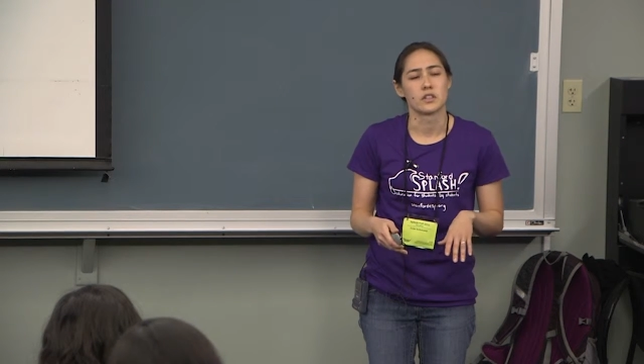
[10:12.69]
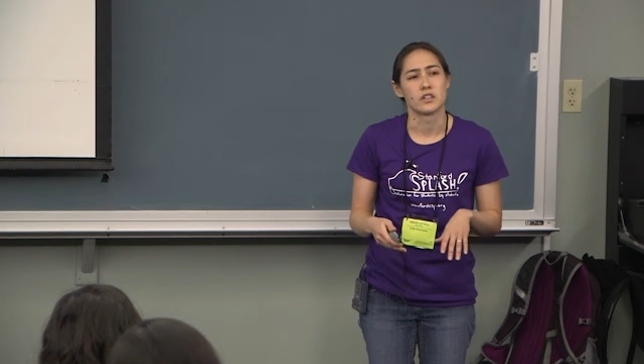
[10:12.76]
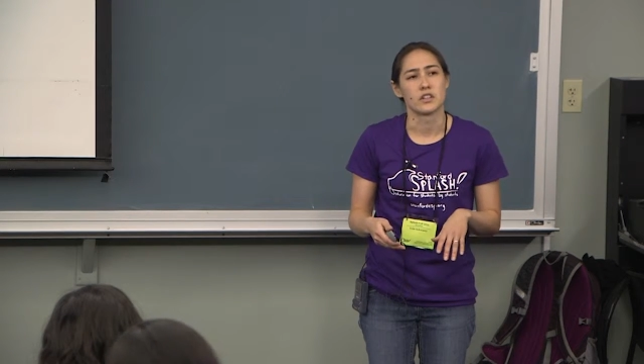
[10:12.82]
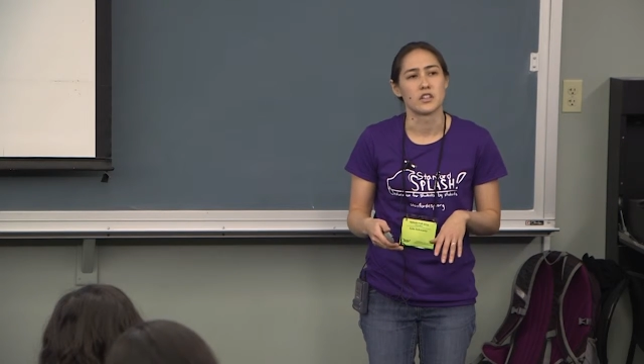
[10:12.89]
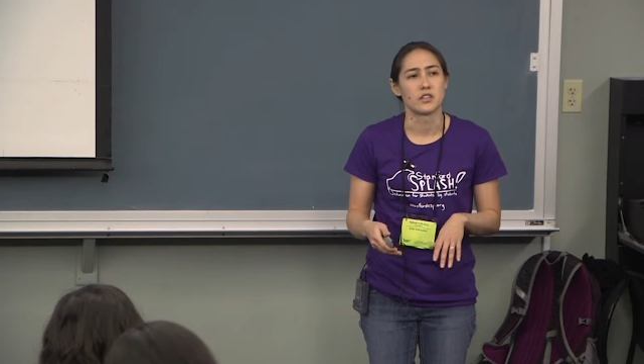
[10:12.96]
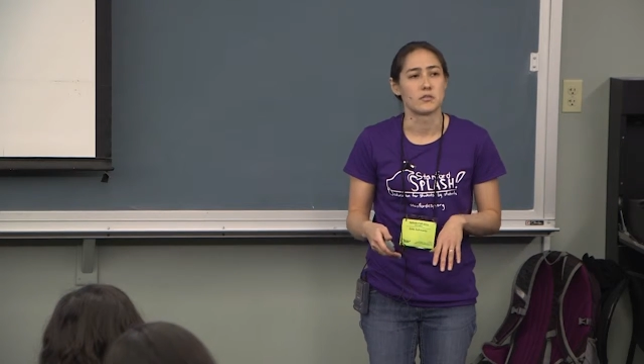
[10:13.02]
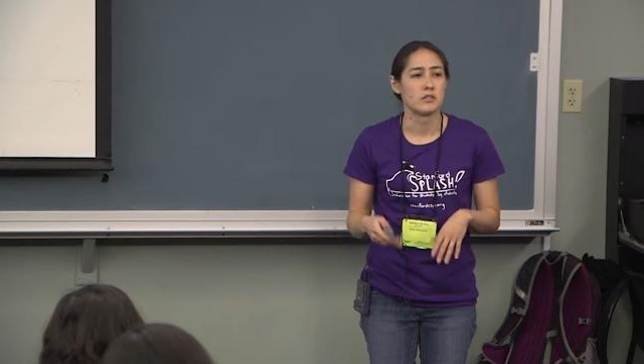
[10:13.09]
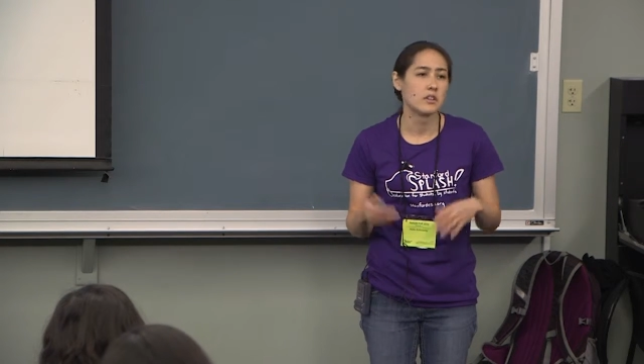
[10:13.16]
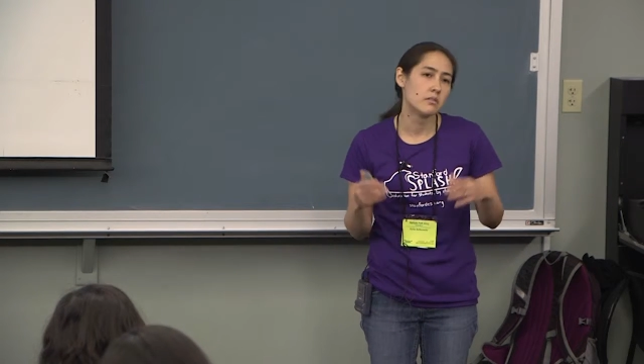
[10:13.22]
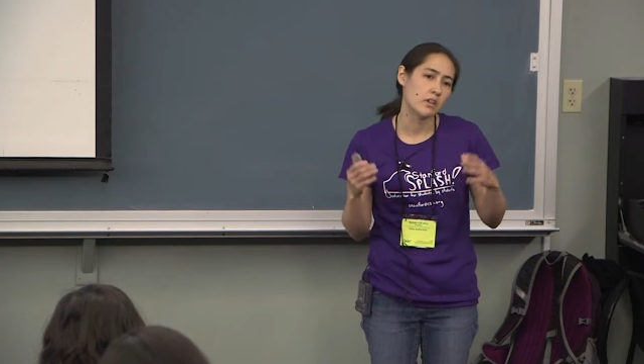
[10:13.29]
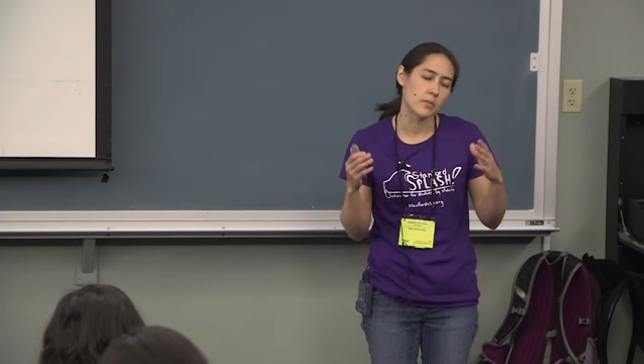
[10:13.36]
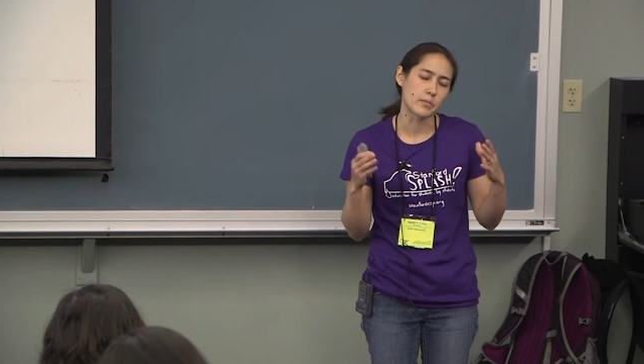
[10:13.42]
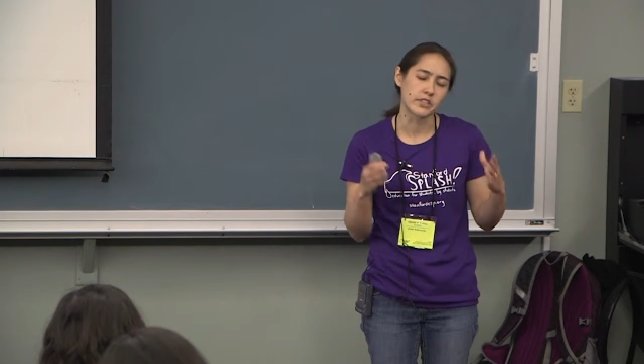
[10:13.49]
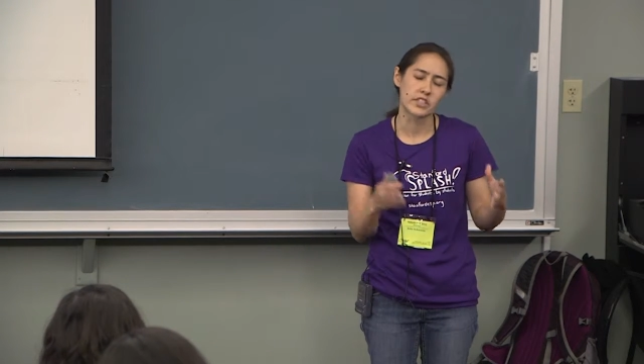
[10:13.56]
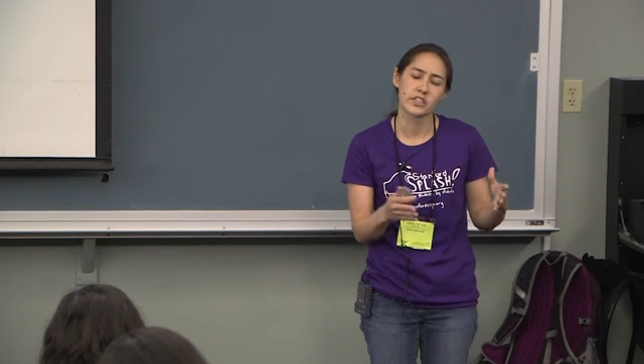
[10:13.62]
in
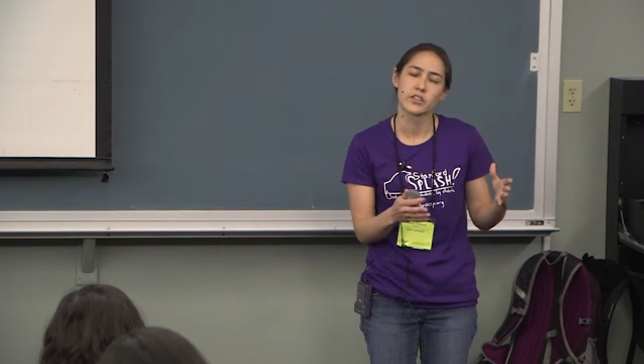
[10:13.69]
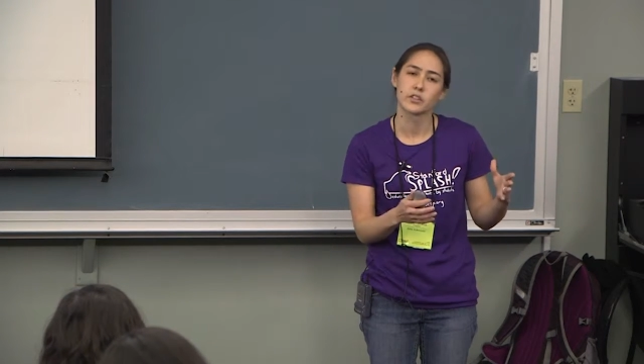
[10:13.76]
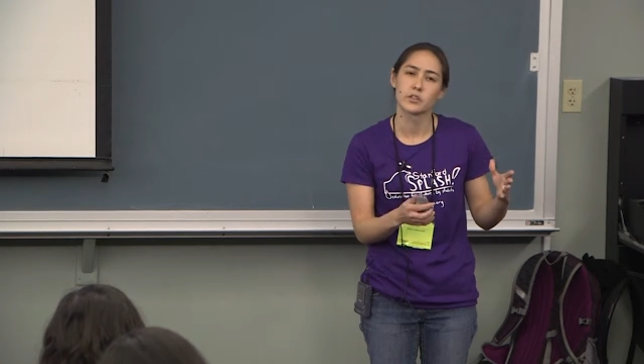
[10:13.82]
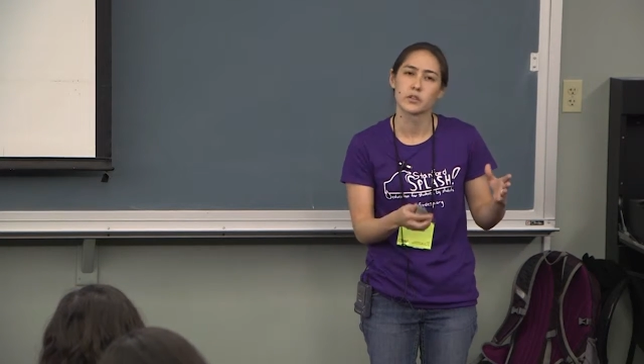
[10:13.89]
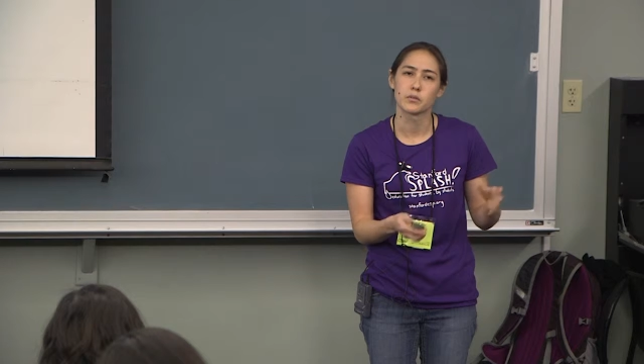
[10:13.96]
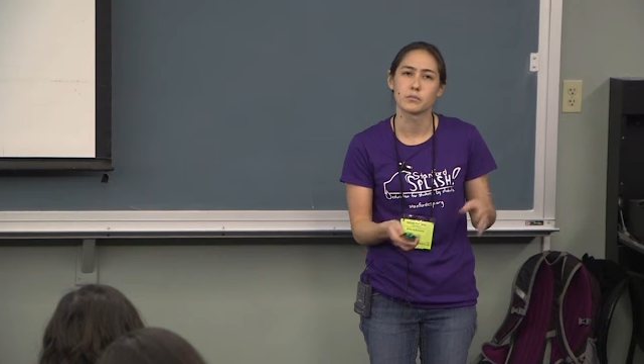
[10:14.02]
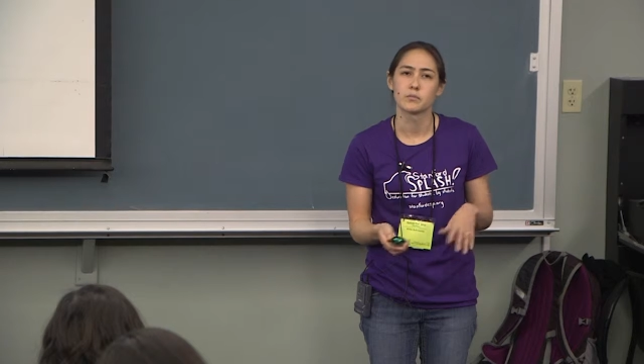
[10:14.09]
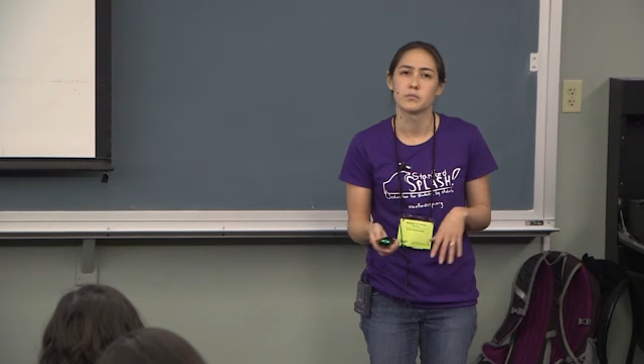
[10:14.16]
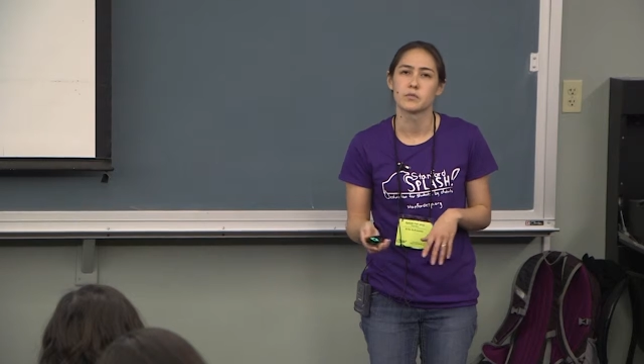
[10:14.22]
a particular